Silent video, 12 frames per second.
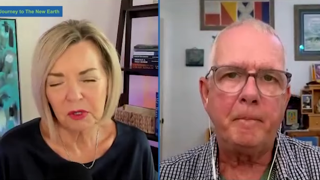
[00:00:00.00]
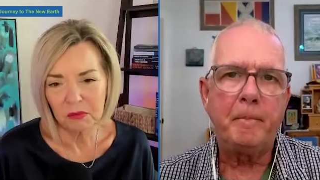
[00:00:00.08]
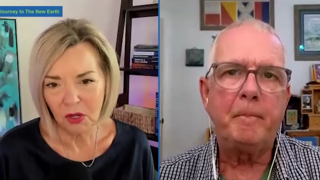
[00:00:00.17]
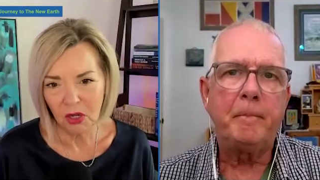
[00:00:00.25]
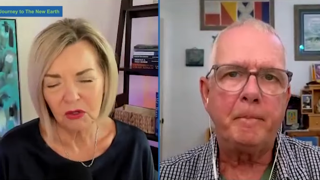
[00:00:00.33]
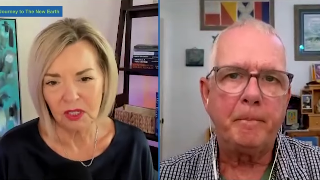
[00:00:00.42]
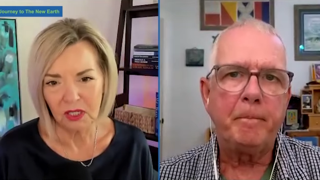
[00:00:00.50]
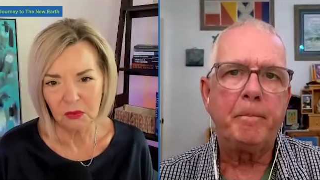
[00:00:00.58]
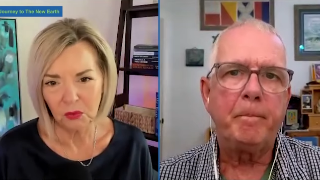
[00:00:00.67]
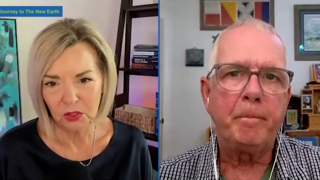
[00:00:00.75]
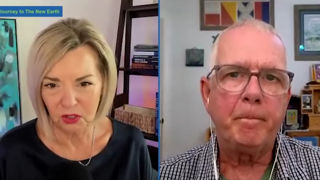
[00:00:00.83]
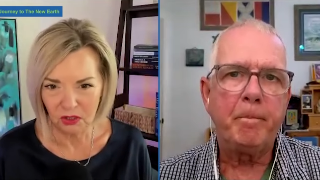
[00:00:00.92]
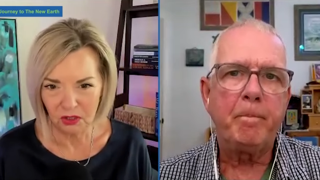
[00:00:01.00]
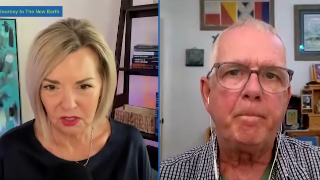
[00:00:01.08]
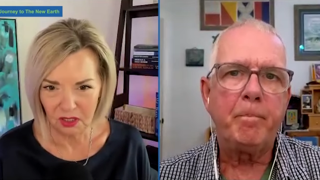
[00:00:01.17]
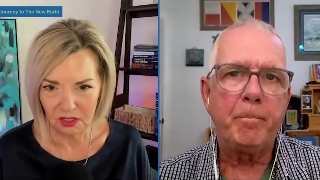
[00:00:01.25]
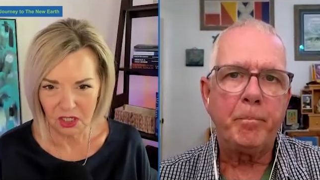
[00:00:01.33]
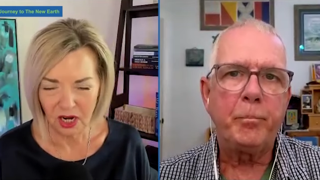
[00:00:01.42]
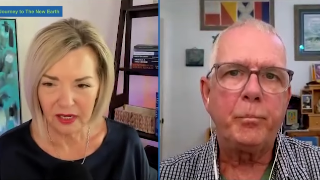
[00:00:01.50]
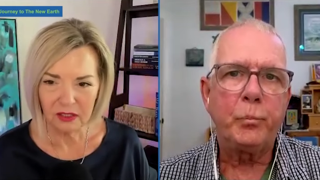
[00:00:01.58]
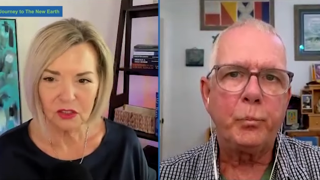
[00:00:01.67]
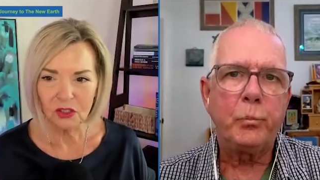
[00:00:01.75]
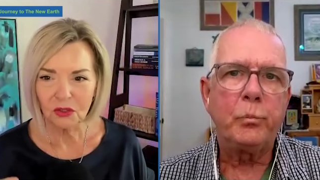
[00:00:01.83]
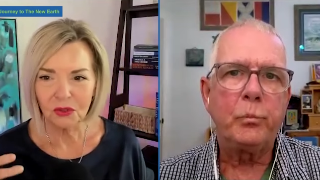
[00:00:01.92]
Speaker 1: promoted. When you're a young
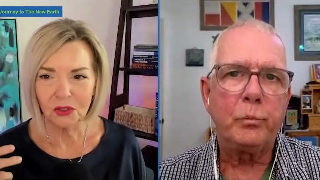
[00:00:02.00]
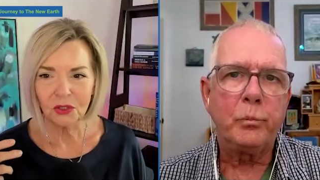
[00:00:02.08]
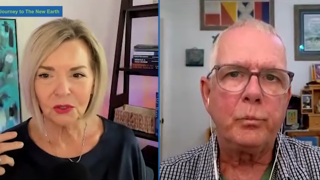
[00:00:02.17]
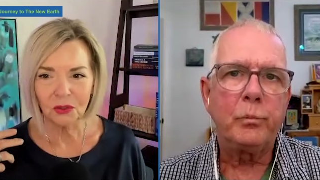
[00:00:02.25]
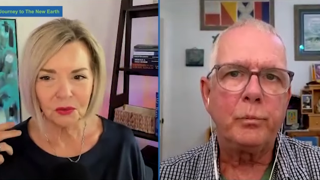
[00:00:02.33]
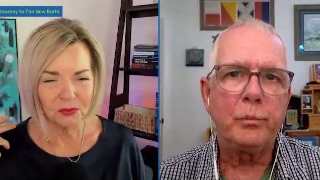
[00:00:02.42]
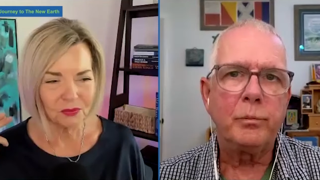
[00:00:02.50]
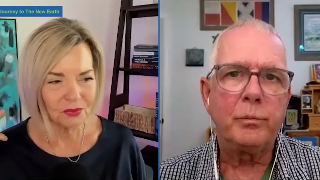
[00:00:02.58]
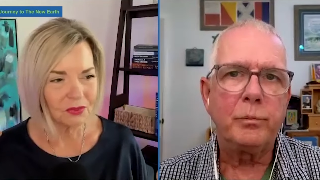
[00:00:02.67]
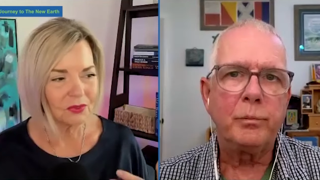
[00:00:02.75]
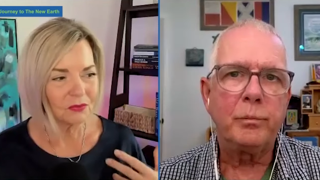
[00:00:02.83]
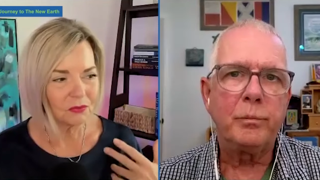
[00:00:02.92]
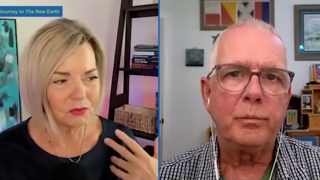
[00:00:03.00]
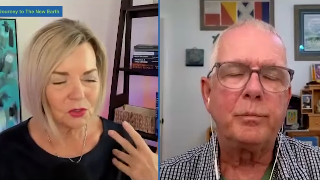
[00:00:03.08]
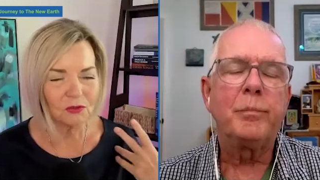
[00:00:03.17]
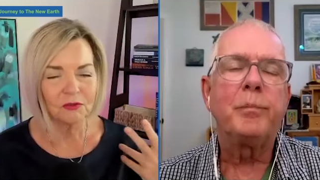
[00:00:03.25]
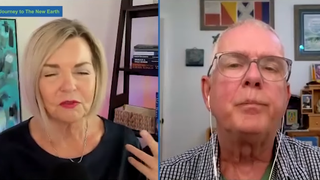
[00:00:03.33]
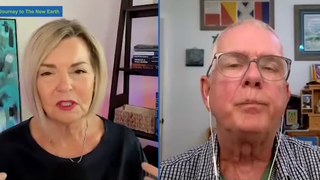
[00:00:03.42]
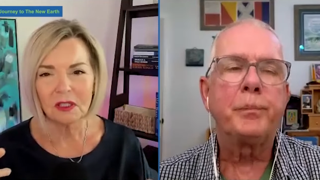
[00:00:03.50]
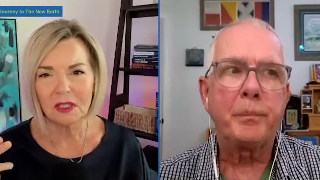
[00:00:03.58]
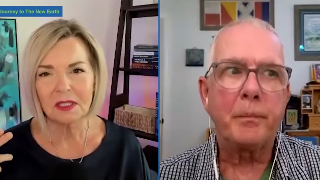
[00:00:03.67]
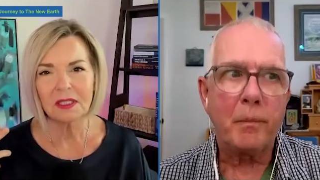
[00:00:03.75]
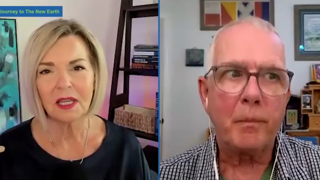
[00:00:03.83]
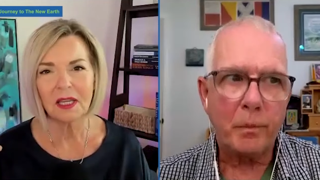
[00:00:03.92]
child, you you you feel
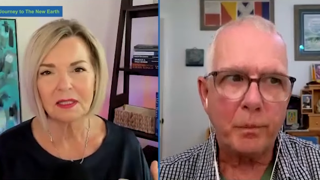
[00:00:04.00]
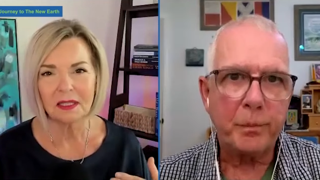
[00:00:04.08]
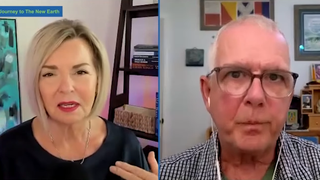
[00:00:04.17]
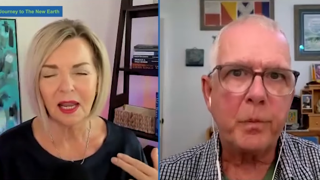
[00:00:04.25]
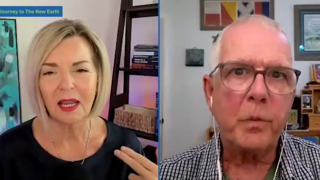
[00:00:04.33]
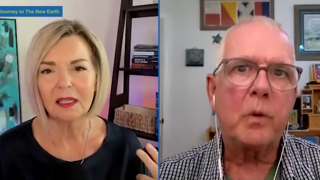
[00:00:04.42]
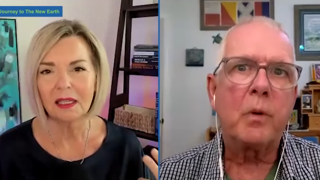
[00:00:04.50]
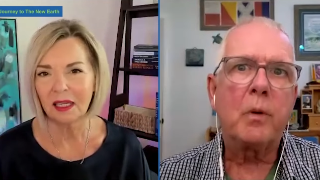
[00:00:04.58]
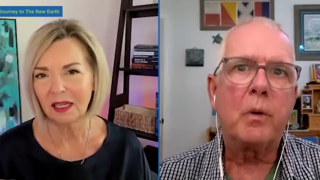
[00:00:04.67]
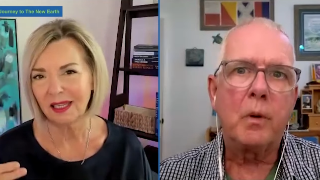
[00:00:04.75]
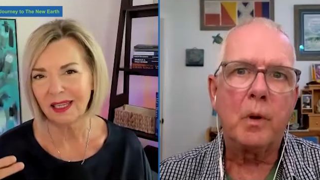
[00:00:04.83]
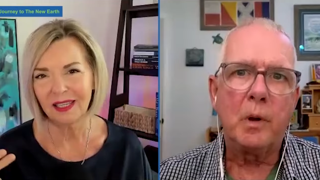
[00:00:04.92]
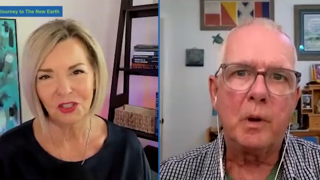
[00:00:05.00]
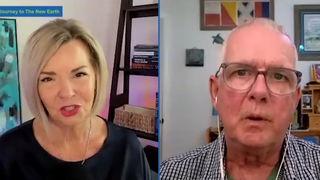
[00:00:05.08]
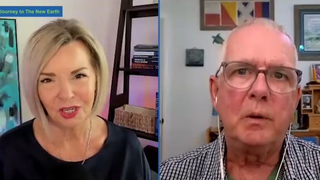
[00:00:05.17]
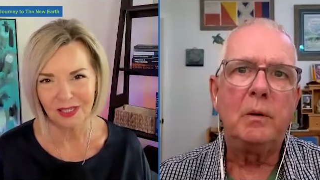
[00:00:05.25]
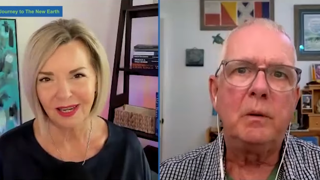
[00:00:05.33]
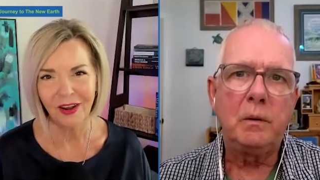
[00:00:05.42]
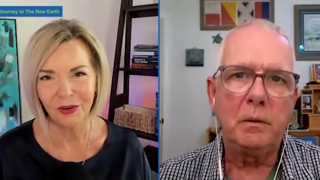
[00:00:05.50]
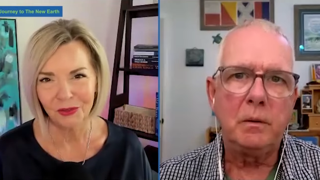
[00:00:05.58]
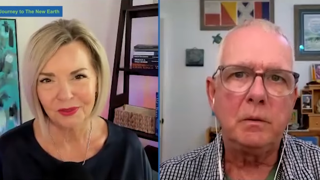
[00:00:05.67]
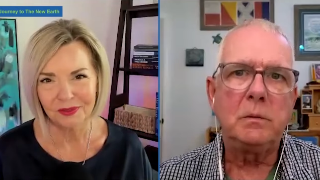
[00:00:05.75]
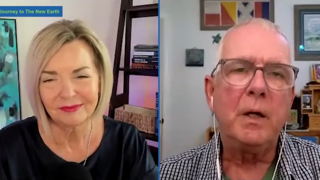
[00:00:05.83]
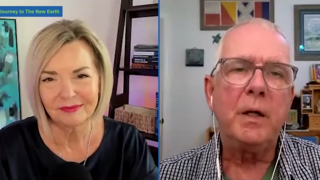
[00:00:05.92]
these things innately and it gets shut
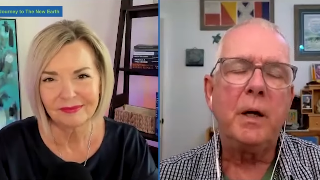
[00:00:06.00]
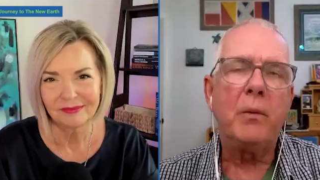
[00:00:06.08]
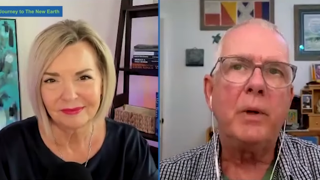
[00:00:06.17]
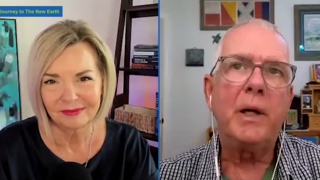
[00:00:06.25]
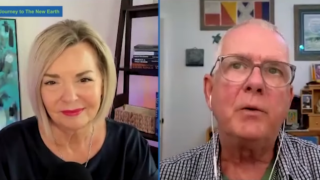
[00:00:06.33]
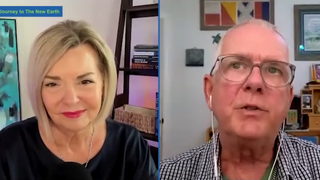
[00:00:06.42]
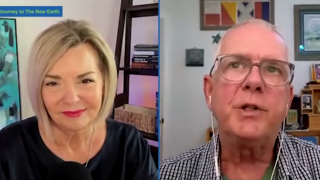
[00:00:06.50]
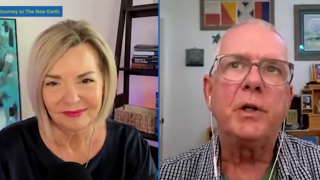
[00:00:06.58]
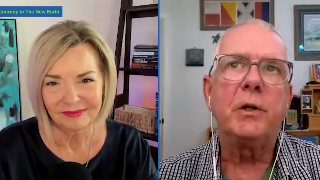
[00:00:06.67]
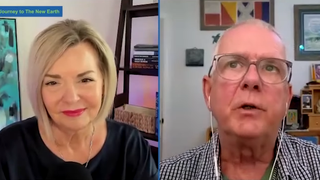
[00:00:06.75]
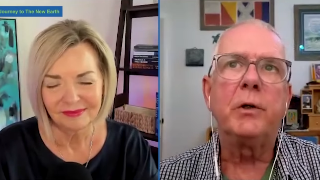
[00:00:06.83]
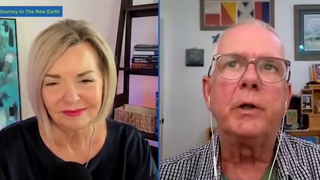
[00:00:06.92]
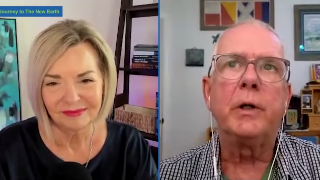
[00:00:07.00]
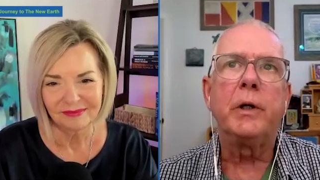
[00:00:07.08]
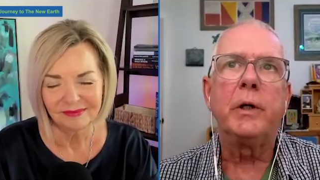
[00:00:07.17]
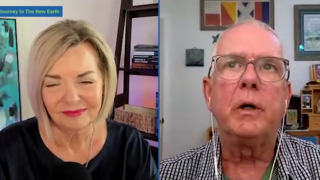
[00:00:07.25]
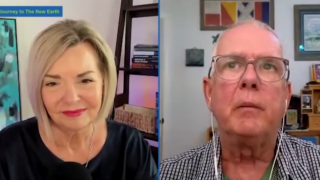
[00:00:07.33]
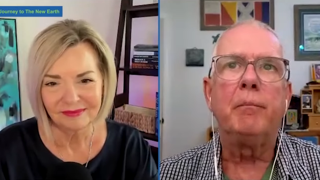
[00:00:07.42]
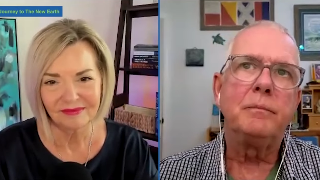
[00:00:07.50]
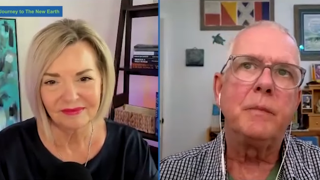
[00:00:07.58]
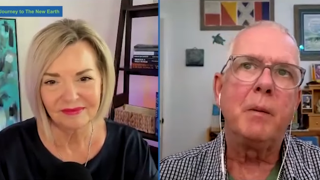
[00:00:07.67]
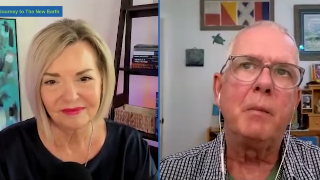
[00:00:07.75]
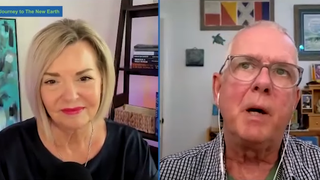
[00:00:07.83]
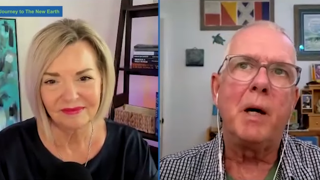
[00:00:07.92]
down.
Speaker 2: Yeah, when I was younger and um,
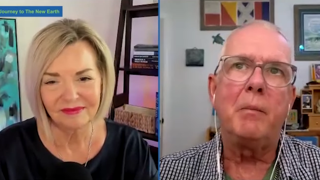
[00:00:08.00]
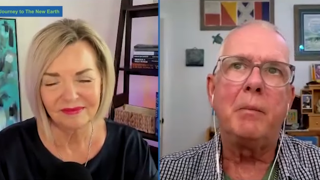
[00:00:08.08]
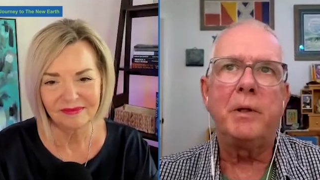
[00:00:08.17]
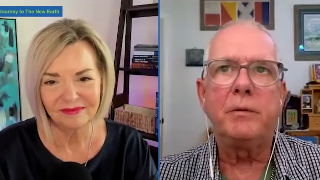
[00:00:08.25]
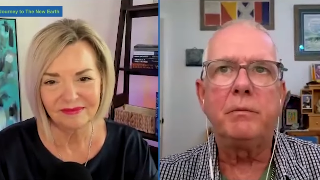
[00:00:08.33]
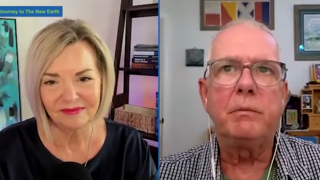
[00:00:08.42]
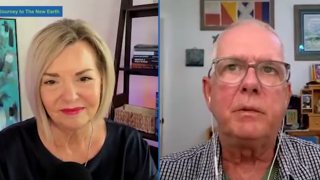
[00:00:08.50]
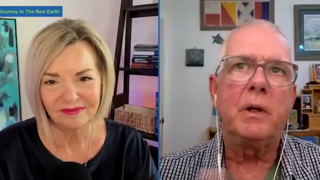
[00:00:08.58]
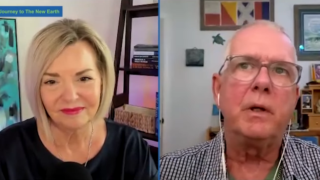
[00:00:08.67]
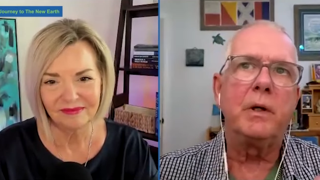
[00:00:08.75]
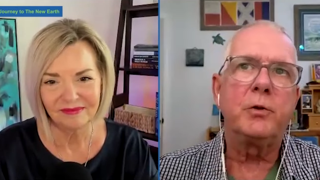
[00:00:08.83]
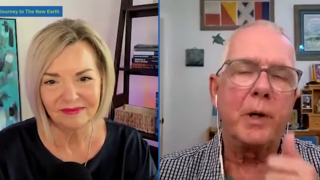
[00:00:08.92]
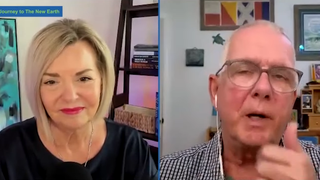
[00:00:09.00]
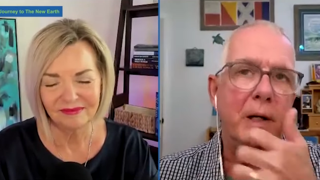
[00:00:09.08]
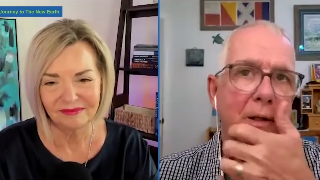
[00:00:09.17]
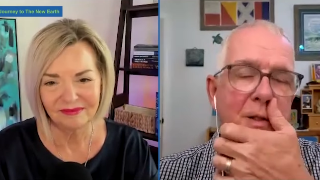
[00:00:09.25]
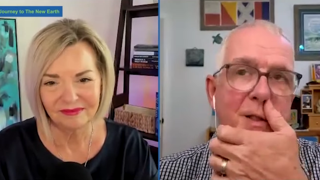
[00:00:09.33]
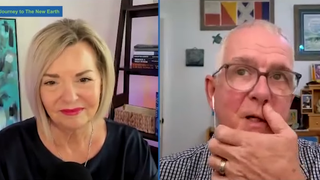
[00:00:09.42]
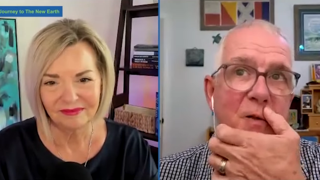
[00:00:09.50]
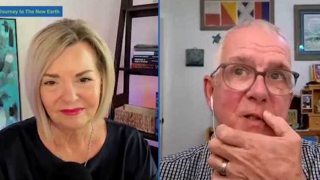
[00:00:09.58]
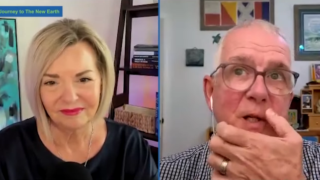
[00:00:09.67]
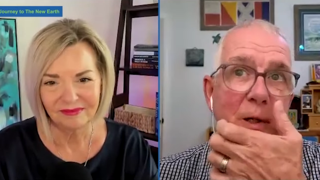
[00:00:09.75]
my mom had kind of dragged us out to